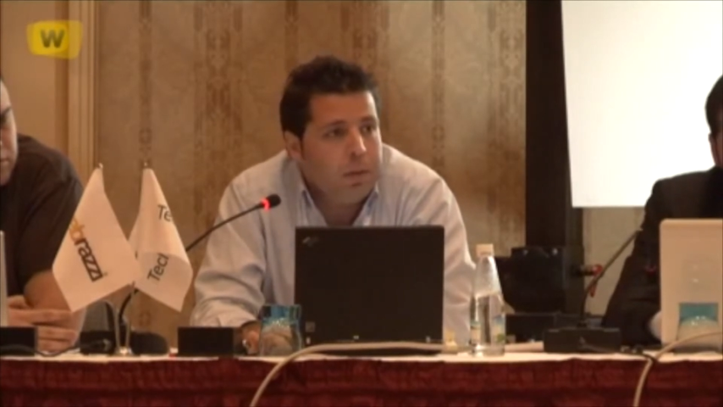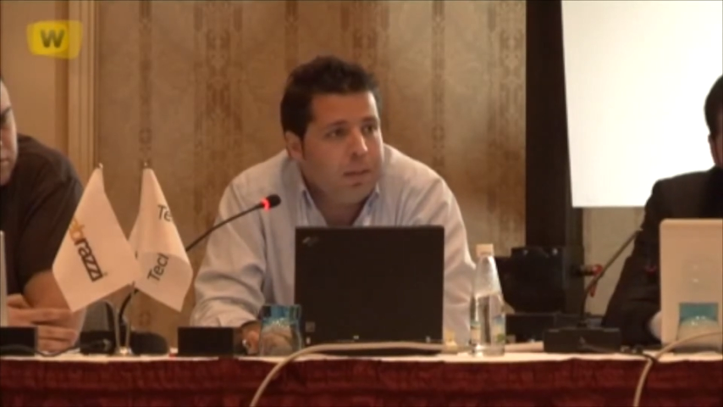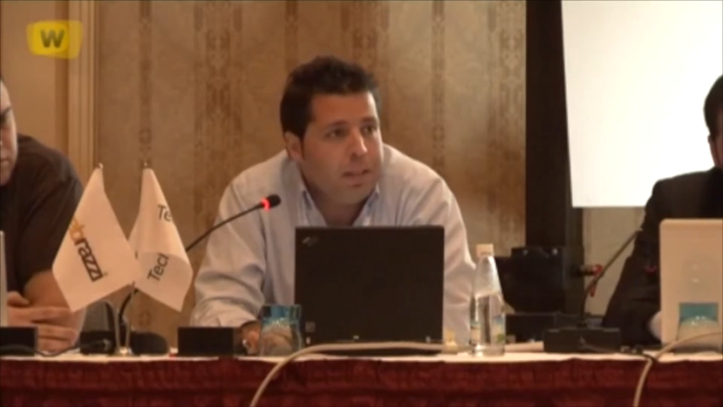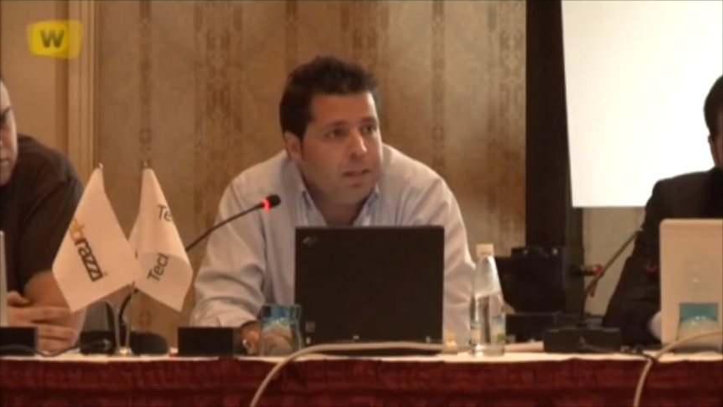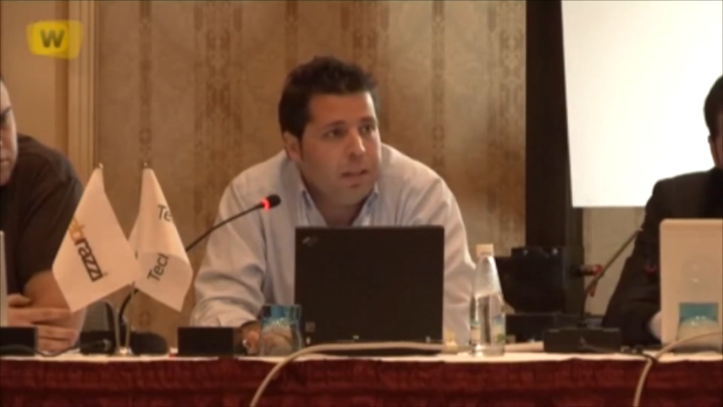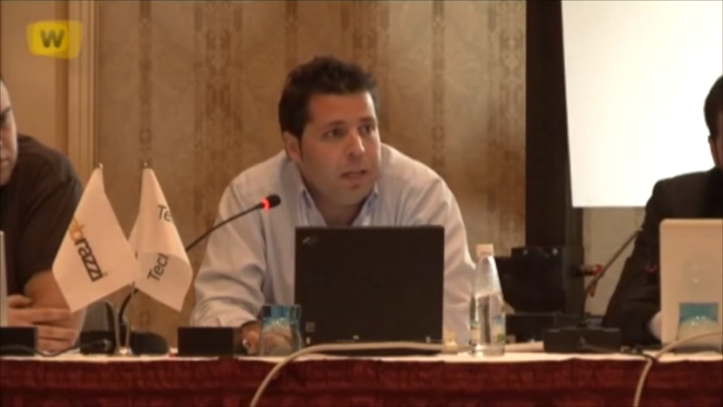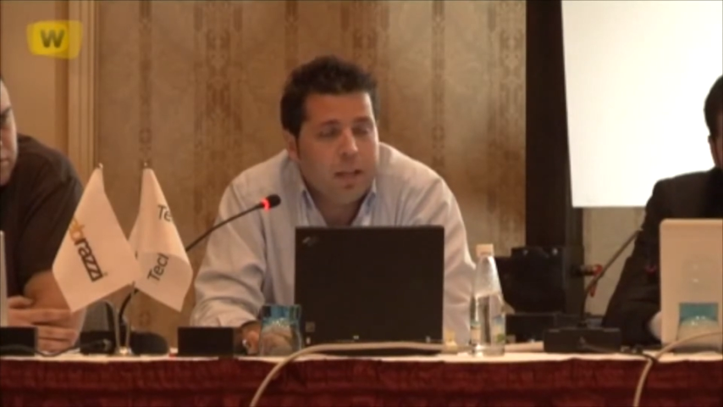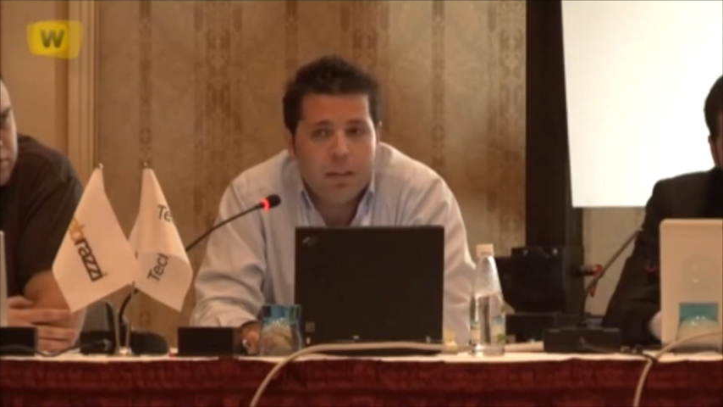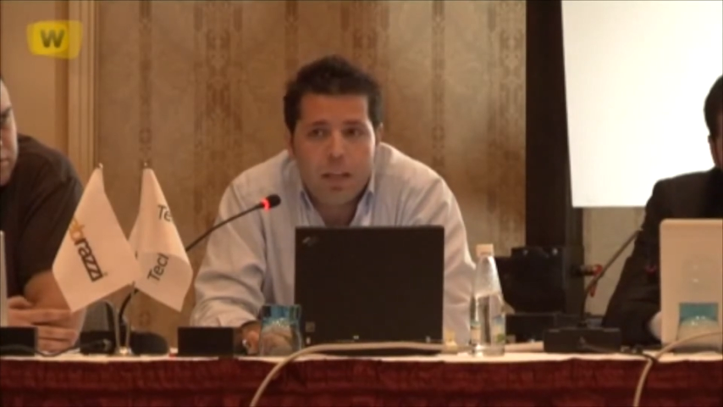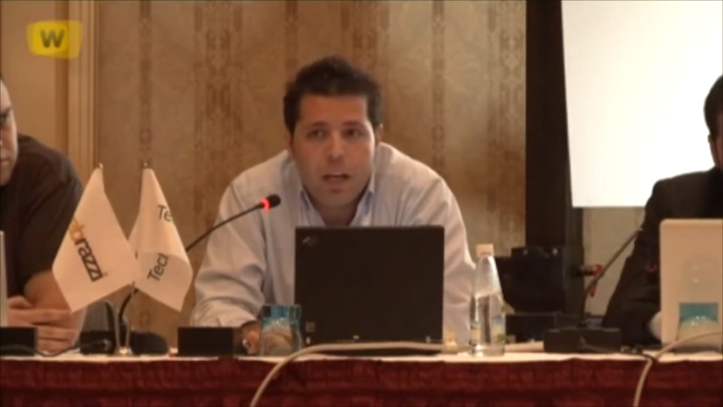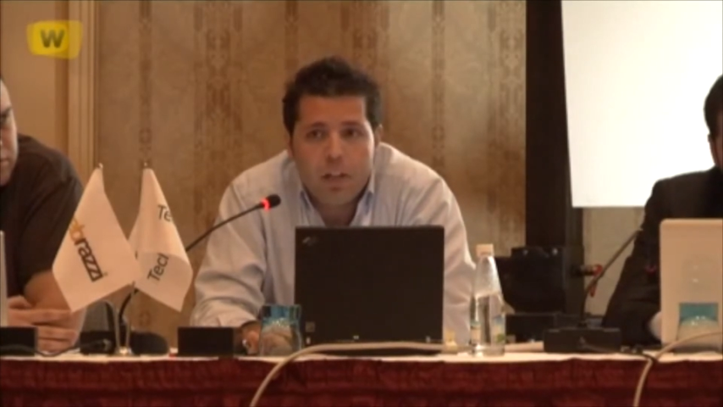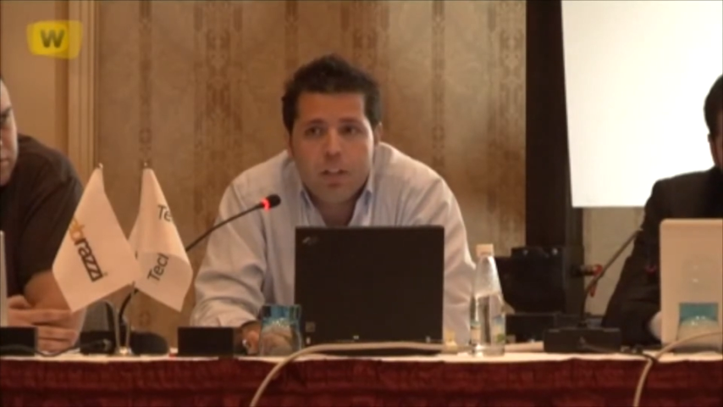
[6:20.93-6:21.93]
but then
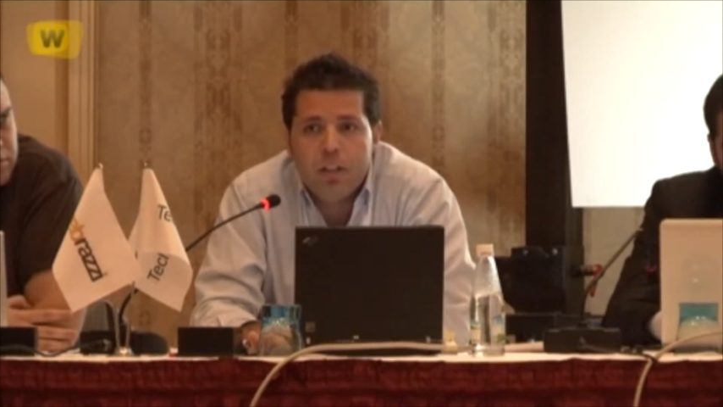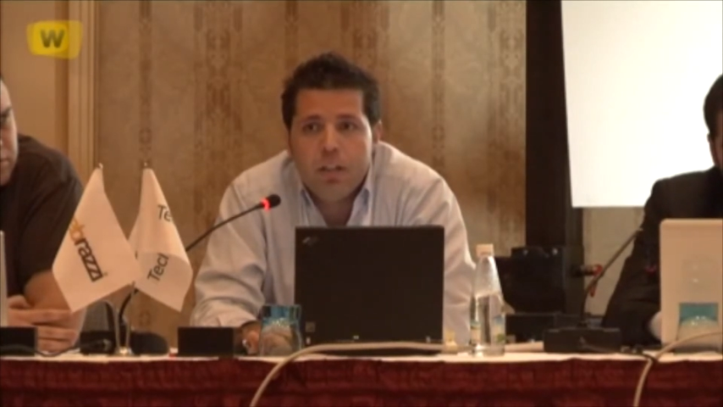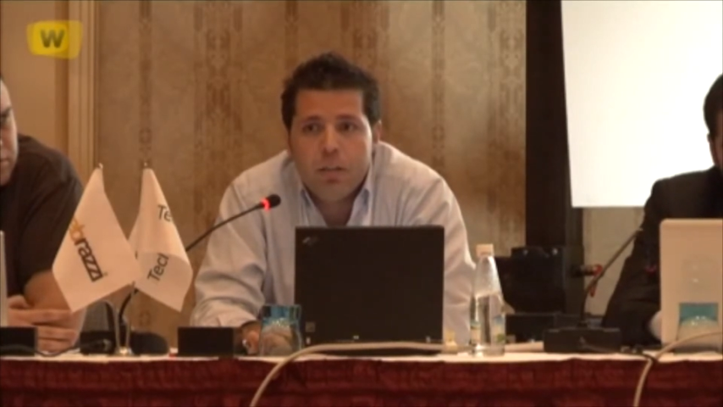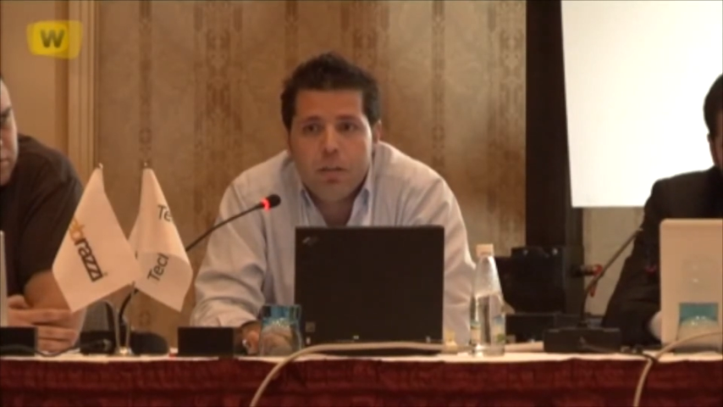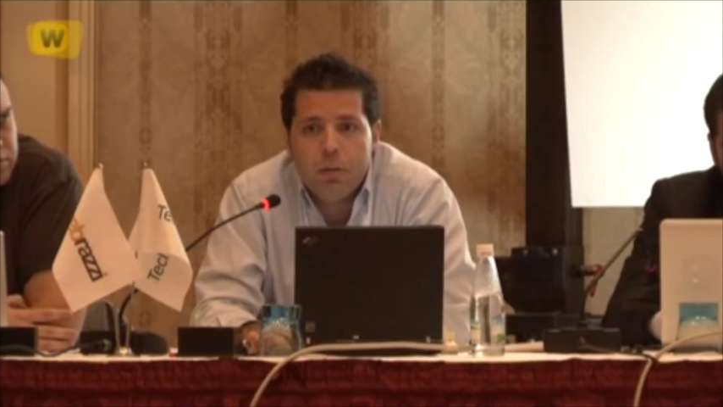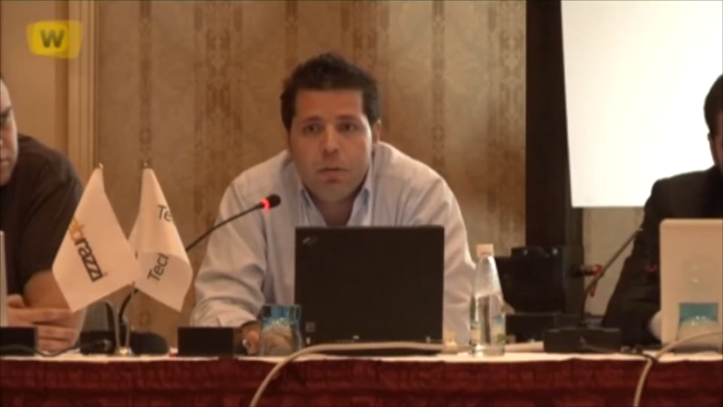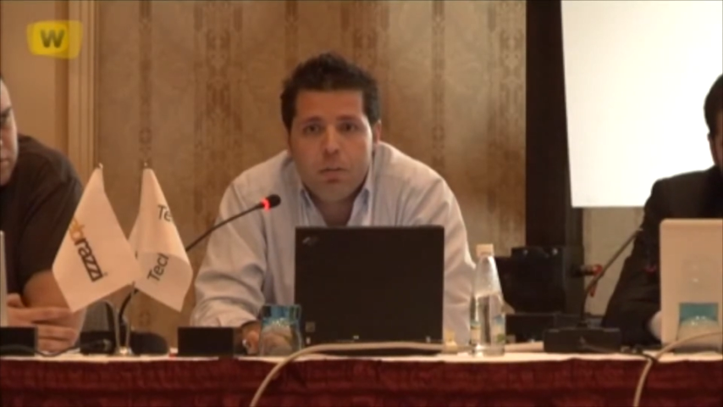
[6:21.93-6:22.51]
they actually